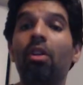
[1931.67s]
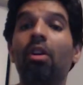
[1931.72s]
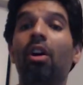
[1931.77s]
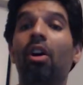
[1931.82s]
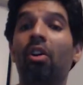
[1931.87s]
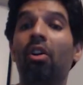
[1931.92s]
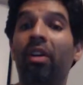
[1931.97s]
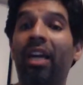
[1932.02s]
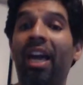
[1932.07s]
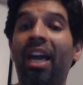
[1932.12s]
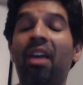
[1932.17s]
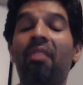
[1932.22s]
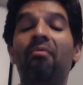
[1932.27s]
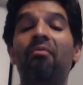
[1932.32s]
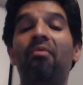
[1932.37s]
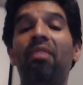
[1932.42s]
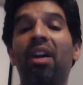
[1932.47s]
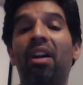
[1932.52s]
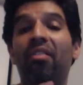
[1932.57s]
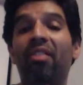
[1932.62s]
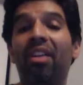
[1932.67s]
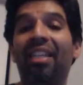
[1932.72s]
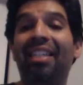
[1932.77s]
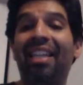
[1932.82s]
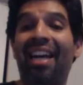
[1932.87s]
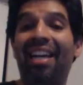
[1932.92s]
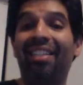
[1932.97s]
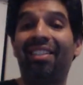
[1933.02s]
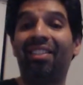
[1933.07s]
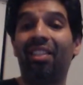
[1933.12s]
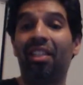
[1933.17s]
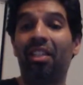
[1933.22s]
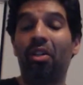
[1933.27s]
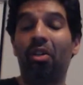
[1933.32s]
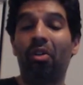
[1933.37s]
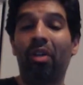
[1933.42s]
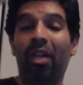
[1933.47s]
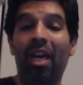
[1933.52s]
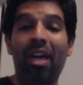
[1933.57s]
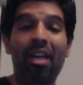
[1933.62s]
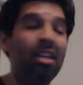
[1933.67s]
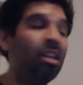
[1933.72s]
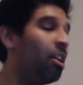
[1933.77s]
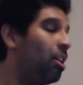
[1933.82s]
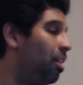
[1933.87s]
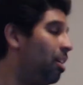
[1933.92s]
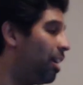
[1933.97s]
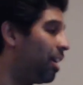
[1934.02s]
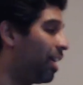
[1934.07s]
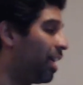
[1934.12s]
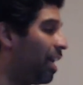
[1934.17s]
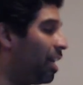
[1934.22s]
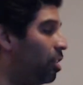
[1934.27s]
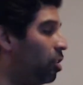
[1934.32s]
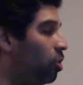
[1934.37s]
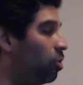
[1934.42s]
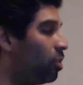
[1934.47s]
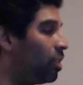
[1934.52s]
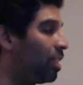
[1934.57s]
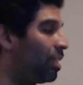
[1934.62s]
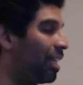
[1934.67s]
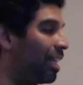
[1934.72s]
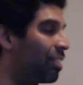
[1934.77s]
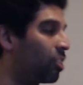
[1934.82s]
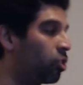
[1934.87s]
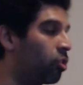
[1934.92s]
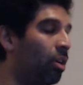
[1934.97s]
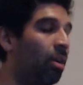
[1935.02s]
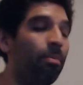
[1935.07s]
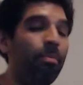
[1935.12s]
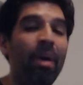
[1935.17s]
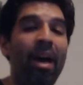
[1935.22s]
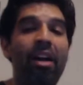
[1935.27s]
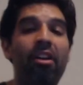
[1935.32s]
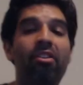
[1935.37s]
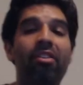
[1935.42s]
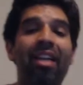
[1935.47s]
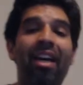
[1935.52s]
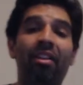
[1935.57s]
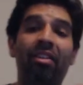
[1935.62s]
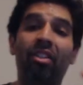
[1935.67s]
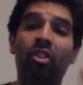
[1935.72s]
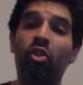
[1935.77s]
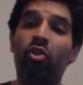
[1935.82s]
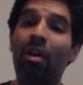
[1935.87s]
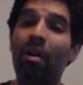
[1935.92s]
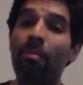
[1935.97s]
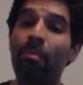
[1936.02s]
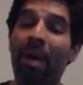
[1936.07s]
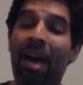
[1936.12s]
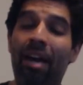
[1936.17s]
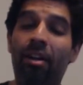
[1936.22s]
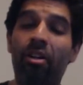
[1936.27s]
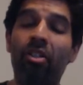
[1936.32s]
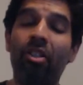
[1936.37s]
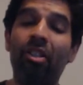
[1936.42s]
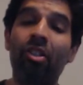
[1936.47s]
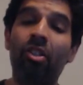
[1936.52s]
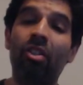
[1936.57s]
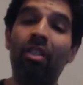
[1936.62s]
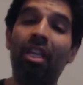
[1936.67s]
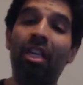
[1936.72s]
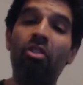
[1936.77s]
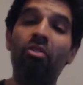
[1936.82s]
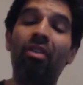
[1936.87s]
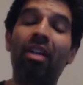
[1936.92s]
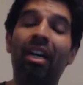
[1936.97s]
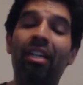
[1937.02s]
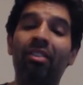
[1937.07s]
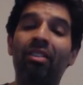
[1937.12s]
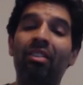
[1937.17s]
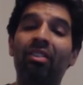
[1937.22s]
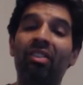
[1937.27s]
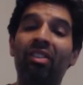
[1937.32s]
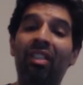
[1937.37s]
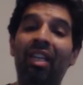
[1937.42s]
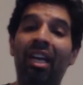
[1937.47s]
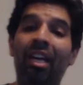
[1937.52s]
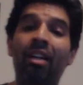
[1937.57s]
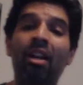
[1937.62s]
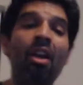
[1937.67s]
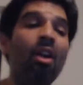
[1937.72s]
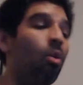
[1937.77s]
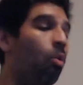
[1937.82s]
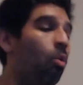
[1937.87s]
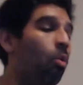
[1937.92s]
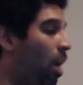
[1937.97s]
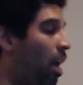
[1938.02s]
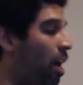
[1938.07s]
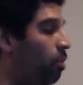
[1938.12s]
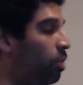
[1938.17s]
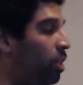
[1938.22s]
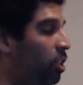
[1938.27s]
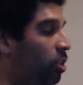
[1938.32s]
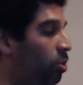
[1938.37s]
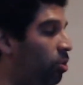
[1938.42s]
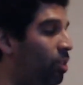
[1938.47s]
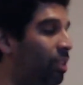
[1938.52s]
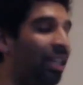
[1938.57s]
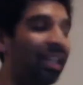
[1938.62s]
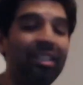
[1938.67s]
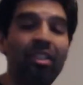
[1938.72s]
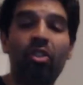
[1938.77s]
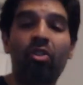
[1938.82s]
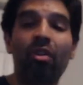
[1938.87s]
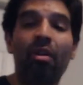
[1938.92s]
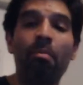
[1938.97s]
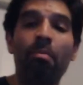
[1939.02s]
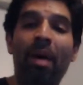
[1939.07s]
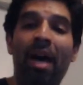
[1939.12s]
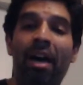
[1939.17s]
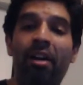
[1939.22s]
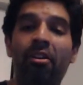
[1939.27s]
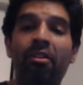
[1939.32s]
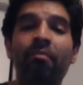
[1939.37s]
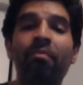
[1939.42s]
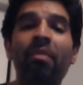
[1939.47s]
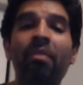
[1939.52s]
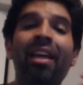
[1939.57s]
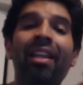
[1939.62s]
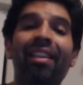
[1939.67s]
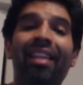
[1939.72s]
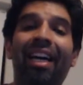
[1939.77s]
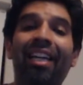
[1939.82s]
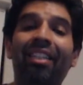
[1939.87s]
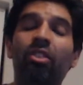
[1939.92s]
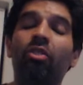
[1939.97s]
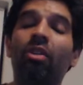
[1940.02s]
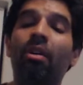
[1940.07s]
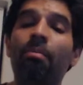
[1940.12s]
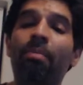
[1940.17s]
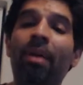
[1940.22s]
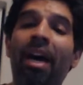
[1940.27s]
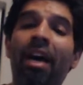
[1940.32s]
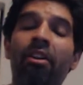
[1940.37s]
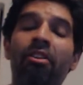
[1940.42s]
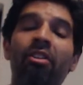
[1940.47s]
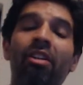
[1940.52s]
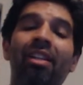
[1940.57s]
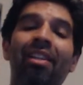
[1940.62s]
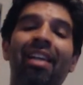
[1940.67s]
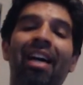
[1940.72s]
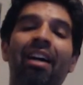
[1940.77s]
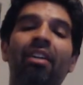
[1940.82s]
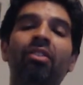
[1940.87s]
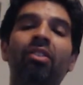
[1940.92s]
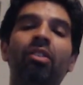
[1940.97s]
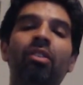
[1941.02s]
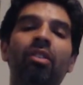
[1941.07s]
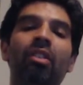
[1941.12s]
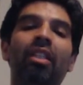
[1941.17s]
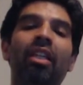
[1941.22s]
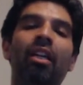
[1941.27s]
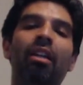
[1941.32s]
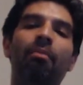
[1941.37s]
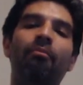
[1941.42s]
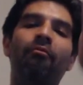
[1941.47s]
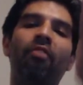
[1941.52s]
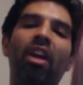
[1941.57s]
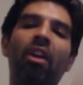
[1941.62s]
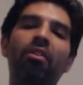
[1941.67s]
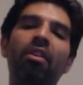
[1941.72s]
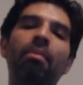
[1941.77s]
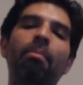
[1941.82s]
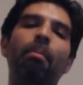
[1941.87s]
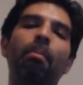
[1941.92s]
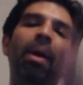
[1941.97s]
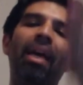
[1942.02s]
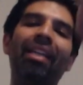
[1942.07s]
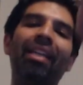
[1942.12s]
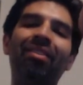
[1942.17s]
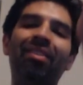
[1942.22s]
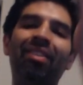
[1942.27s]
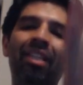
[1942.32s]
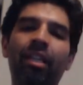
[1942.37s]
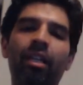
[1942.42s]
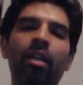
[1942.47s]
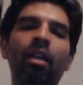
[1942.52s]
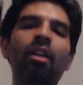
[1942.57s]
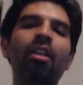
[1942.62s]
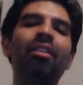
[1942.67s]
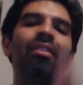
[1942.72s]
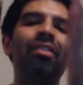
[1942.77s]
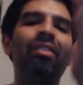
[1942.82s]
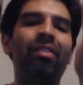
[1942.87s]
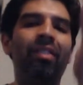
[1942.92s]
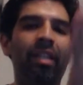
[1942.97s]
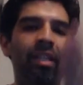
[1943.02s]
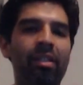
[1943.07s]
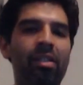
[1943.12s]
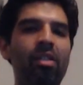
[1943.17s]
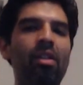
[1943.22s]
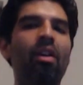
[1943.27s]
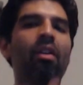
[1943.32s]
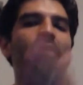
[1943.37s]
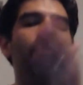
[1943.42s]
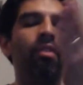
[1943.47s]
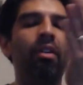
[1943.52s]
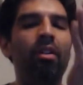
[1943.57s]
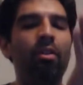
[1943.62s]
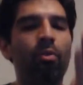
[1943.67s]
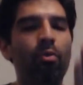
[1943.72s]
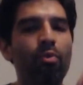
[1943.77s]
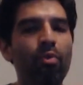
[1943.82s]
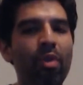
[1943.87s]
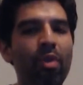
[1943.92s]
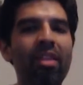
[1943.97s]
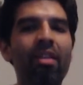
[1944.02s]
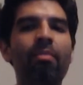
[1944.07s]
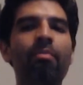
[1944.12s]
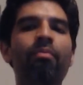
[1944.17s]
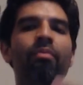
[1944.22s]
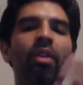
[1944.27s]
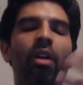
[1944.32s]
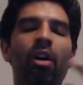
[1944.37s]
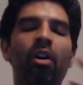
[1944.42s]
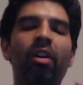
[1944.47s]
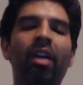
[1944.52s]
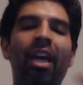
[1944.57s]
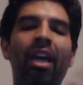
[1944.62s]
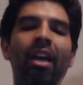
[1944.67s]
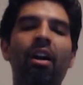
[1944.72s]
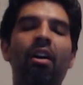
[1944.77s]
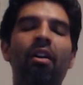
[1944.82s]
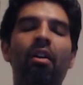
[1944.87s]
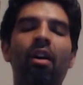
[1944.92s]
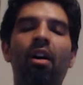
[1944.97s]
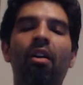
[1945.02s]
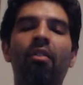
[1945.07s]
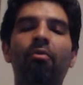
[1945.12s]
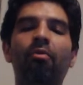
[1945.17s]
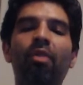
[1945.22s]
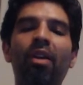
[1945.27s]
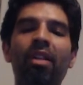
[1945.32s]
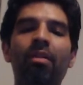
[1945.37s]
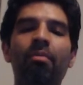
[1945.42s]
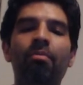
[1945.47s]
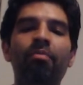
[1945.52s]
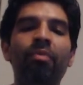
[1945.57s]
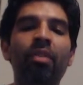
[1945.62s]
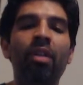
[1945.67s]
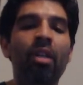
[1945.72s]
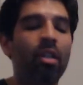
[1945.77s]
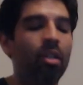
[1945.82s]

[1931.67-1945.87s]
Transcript: Okay, very nicely. Okay, again, using that strum pattern. Now, the strum pattern, just so that you guys understand why we use that strum pattern. That strum pattern allows us to get a very basic sense of rhythm, okay, of rhythm,